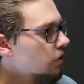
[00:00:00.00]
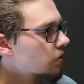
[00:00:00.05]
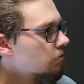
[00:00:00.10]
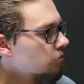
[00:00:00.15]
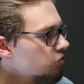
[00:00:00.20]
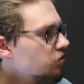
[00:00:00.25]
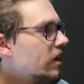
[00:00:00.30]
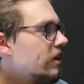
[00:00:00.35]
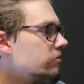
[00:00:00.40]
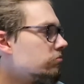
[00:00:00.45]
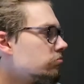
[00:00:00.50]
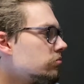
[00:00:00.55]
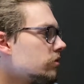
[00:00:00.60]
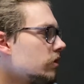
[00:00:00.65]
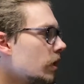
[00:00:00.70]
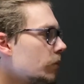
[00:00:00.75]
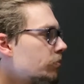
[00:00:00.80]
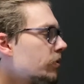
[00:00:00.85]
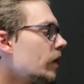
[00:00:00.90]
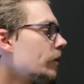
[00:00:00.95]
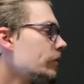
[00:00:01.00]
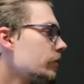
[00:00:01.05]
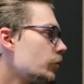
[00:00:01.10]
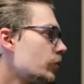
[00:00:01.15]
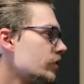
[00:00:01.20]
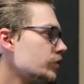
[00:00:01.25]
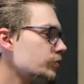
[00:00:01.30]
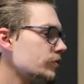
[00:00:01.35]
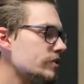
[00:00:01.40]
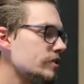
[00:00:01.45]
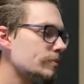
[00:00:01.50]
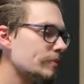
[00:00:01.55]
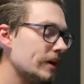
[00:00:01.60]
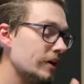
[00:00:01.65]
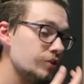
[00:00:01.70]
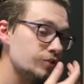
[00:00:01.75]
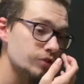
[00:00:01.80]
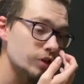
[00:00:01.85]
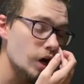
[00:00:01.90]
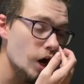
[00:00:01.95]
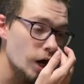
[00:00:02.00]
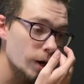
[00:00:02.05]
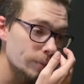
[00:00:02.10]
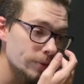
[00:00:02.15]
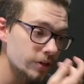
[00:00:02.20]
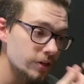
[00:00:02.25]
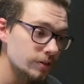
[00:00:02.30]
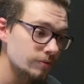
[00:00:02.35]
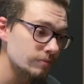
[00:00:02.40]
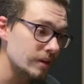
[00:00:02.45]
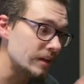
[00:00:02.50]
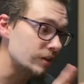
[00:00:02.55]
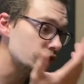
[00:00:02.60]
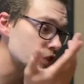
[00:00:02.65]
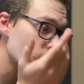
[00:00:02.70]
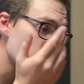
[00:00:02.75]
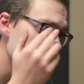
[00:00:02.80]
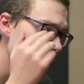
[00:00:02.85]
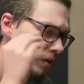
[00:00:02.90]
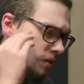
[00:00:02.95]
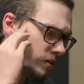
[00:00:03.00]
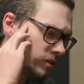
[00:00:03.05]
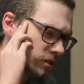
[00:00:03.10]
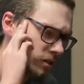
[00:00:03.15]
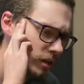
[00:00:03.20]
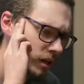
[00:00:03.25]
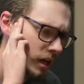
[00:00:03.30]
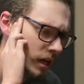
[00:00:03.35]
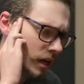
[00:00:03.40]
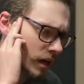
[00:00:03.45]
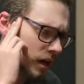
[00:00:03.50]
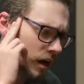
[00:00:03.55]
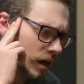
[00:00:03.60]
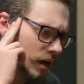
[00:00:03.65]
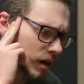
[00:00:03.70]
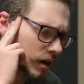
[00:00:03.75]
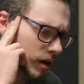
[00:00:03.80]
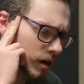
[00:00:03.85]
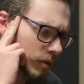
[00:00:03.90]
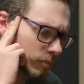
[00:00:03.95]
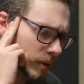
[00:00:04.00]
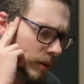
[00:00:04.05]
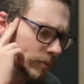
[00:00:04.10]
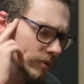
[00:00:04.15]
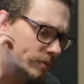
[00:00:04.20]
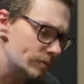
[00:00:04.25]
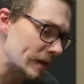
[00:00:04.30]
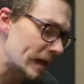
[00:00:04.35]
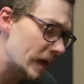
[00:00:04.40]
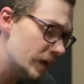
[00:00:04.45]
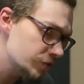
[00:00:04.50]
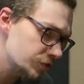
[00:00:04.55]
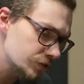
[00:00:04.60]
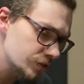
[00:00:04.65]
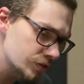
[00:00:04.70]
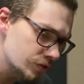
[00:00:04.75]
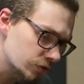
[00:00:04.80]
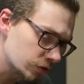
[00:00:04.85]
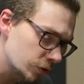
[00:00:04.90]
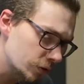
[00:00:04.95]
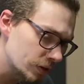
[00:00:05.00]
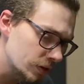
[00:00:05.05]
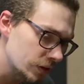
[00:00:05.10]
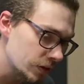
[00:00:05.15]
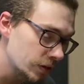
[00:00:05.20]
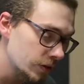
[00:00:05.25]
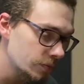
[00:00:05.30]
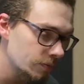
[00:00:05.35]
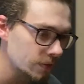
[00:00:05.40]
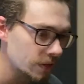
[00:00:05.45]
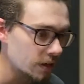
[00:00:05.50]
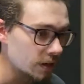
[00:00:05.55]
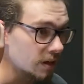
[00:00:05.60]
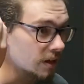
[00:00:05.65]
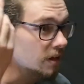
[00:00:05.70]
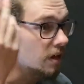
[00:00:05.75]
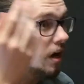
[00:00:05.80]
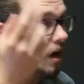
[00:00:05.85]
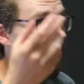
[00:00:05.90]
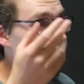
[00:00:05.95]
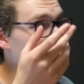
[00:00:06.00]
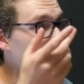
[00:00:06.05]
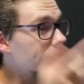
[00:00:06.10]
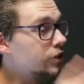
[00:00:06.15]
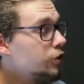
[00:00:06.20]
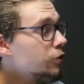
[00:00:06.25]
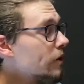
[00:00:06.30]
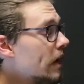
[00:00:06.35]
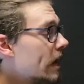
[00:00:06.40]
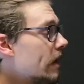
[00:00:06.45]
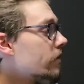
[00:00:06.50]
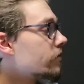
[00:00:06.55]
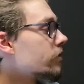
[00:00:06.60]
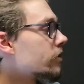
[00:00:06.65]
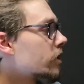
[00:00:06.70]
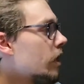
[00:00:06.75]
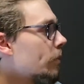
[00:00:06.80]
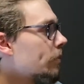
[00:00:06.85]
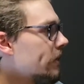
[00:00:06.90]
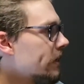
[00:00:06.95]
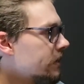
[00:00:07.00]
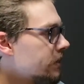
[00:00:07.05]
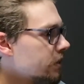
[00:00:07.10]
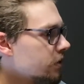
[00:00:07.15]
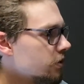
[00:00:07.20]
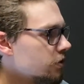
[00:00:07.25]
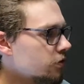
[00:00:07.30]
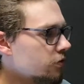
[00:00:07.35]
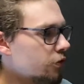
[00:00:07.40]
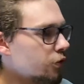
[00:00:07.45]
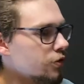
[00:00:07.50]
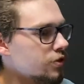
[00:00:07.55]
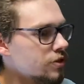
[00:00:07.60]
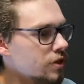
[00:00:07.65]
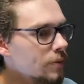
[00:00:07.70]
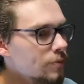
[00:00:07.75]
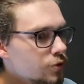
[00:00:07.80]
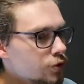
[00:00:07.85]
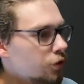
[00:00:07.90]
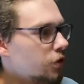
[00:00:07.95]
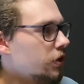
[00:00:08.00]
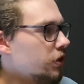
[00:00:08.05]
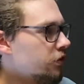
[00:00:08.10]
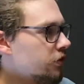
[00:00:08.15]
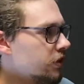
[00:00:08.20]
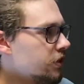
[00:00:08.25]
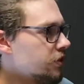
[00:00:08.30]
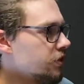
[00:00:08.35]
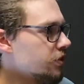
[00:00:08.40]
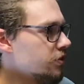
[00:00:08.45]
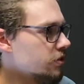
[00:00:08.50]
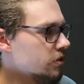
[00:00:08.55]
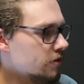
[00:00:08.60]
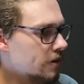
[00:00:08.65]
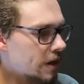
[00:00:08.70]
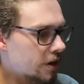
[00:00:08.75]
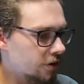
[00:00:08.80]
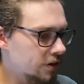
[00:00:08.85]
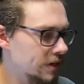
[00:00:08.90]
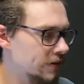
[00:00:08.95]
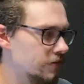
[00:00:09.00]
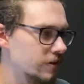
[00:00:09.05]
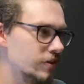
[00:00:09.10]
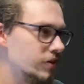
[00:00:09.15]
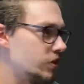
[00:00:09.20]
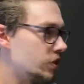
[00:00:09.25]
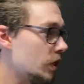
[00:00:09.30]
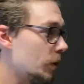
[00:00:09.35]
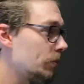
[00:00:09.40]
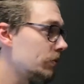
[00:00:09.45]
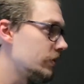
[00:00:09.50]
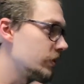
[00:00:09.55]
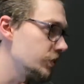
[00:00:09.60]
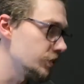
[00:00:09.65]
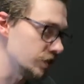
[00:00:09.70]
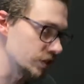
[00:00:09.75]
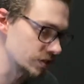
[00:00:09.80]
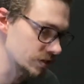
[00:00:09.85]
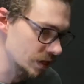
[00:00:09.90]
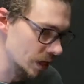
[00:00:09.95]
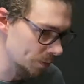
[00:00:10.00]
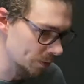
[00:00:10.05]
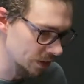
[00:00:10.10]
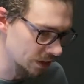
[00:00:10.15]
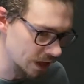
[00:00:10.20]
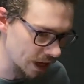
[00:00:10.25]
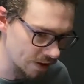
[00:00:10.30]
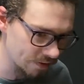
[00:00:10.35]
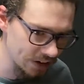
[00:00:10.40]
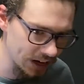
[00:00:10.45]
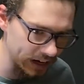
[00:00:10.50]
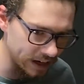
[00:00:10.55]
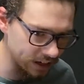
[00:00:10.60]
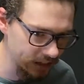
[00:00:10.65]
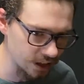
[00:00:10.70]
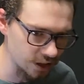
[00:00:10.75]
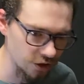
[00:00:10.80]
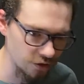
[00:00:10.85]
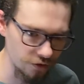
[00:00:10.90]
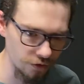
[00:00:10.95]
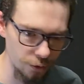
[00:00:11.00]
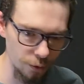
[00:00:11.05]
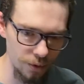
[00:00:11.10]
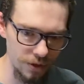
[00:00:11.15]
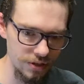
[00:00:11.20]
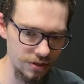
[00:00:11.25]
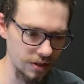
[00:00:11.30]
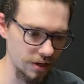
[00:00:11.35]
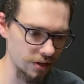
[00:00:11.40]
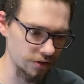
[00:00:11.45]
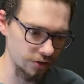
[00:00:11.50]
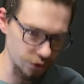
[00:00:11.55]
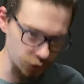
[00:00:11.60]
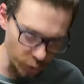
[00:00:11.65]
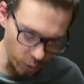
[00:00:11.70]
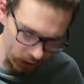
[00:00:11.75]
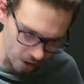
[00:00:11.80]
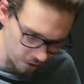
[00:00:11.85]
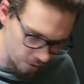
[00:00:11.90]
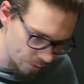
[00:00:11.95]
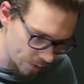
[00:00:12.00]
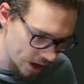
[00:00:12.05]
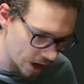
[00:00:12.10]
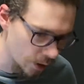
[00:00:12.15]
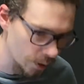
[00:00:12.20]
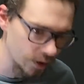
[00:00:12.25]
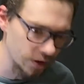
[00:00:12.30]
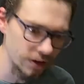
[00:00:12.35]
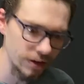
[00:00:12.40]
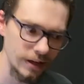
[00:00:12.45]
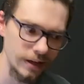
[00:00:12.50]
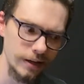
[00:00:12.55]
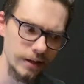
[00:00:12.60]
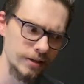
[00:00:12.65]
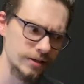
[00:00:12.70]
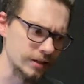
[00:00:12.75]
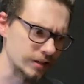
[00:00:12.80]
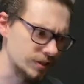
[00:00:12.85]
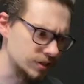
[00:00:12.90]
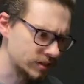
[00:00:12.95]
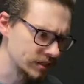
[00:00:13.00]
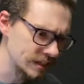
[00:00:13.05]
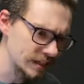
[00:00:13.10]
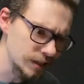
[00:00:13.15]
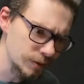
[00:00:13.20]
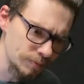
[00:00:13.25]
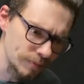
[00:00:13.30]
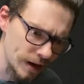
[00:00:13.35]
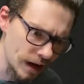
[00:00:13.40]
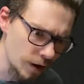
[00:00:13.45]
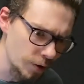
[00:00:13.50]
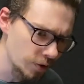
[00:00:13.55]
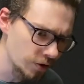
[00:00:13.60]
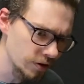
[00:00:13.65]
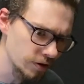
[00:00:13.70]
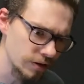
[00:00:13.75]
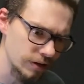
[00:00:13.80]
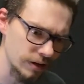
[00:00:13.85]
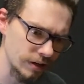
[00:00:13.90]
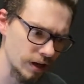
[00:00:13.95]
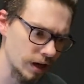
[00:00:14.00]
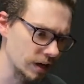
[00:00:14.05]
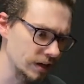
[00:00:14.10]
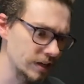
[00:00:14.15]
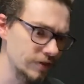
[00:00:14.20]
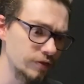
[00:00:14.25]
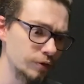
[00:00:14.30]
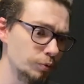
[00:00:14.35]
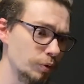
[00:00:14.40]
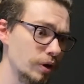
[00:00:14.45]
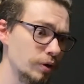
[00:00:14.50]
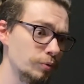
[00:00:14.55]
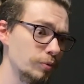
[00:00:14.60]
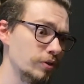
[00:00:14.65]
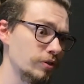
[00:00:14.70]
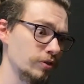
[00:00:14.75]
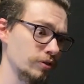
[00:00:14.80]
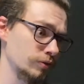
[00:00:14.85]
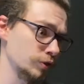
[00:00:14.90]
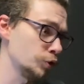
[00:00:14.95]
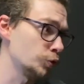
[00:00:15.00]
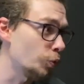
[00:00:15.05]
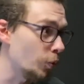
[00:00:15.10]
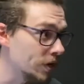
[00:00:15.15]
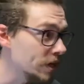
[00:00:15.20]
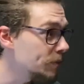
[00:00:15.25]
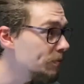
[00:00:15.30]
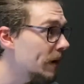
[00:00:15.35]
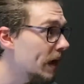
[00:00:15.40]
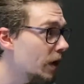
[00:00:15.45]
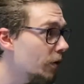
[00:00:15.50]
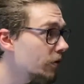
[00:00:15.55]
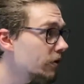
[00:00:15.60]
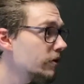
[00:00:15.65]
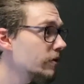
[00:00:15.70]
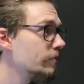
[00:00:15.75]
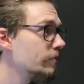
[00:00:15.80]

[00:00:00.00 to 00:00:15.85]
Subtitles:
Right, and probably ones with some extra armor and taunt, maybe some hazardous thrown in there. I do have a couple ideas for some Saurian creatures that are even in the double digits. I mean, I've got ideas for ones that are 12 power, 16 power, even one with 20 power.